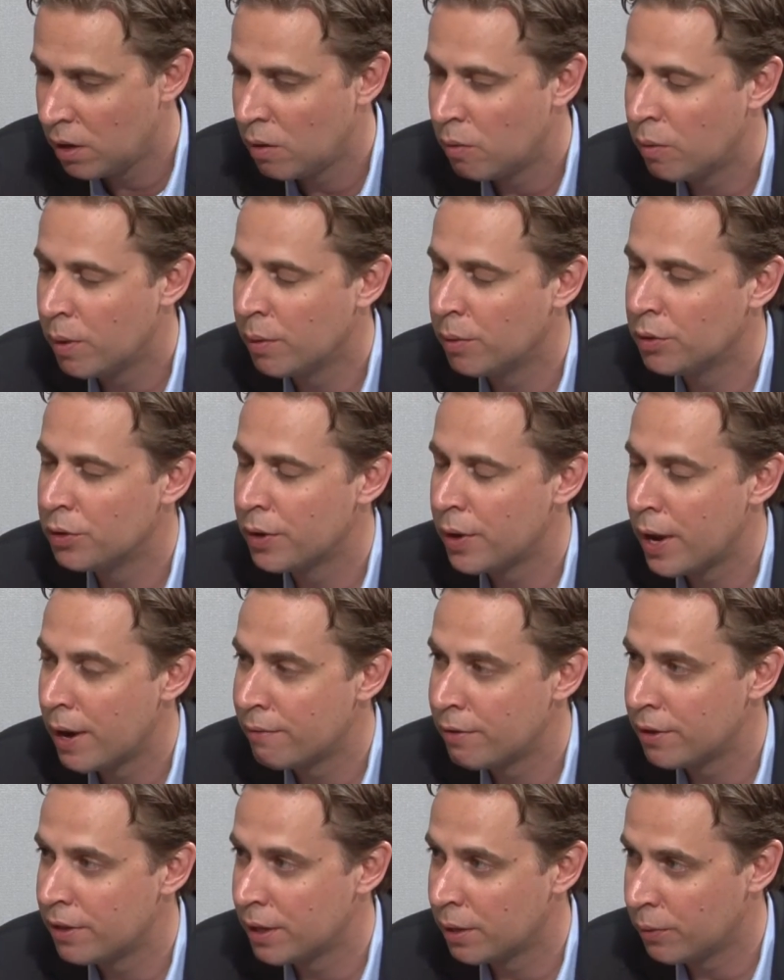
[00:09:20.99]
We will do
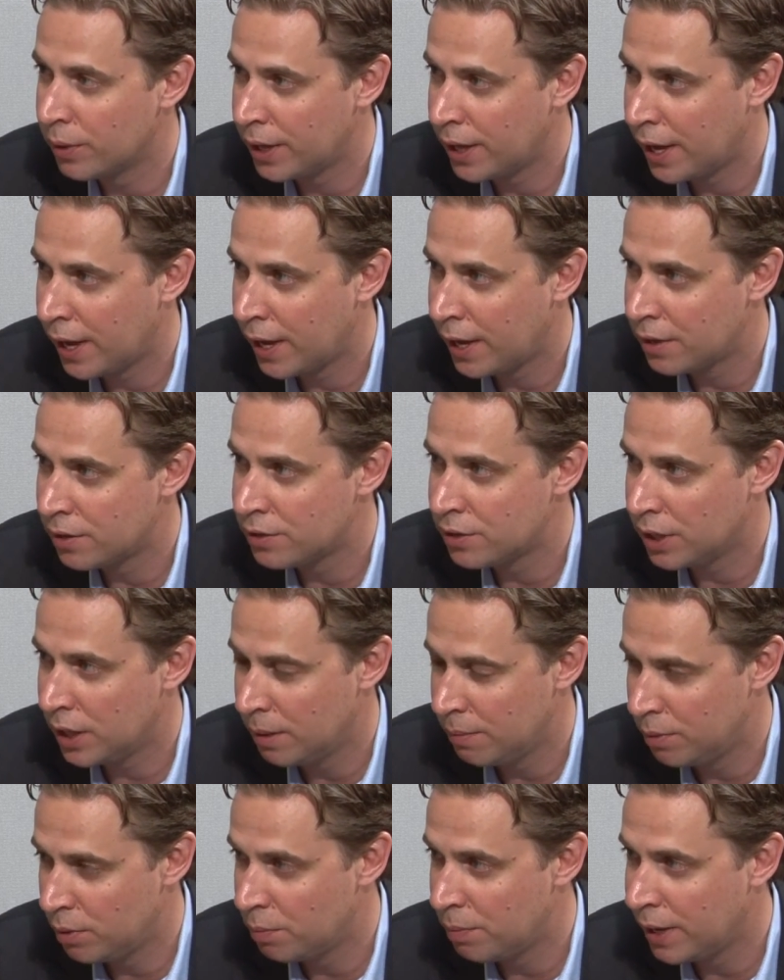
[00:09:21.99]
everything we can to
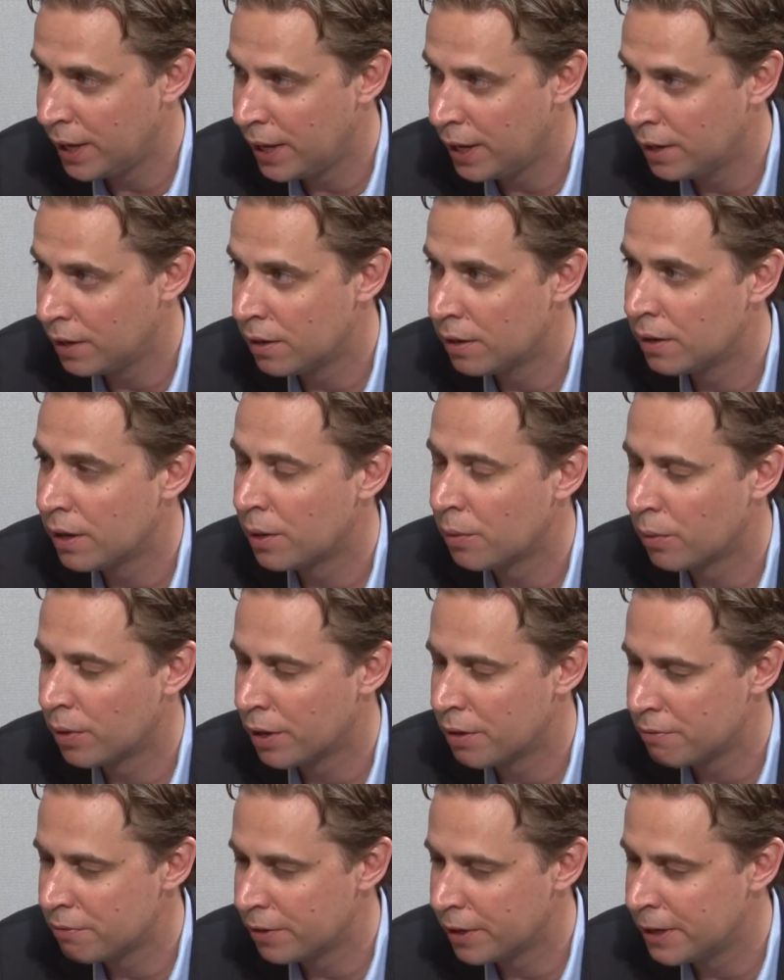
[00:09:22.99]
keep you pain and
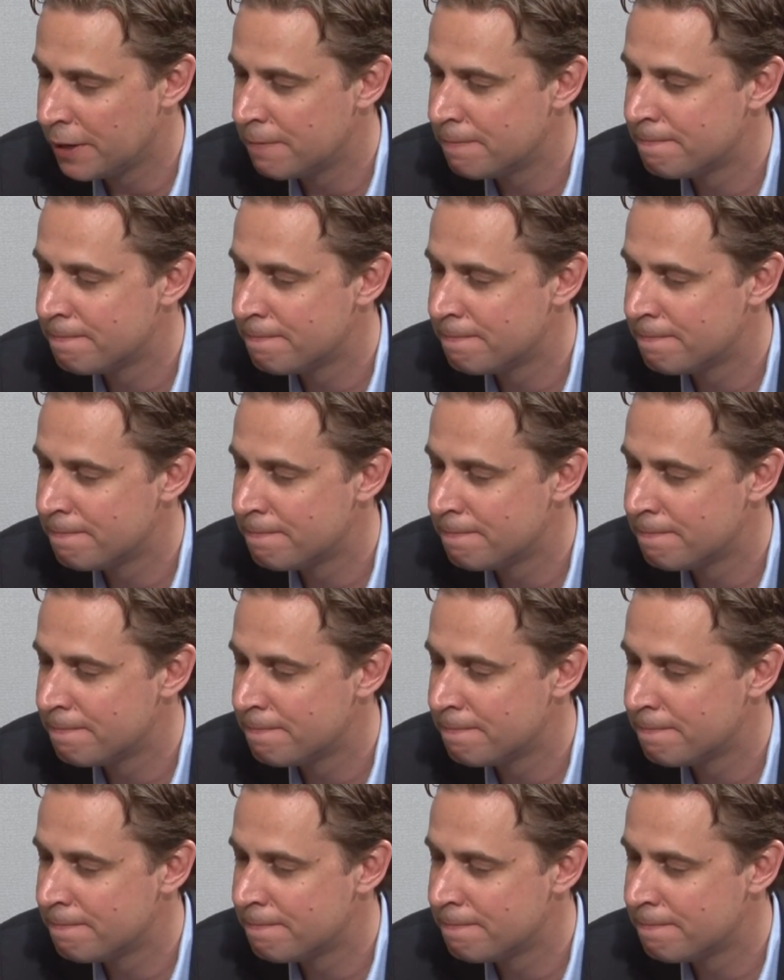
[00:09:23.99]
worry-free.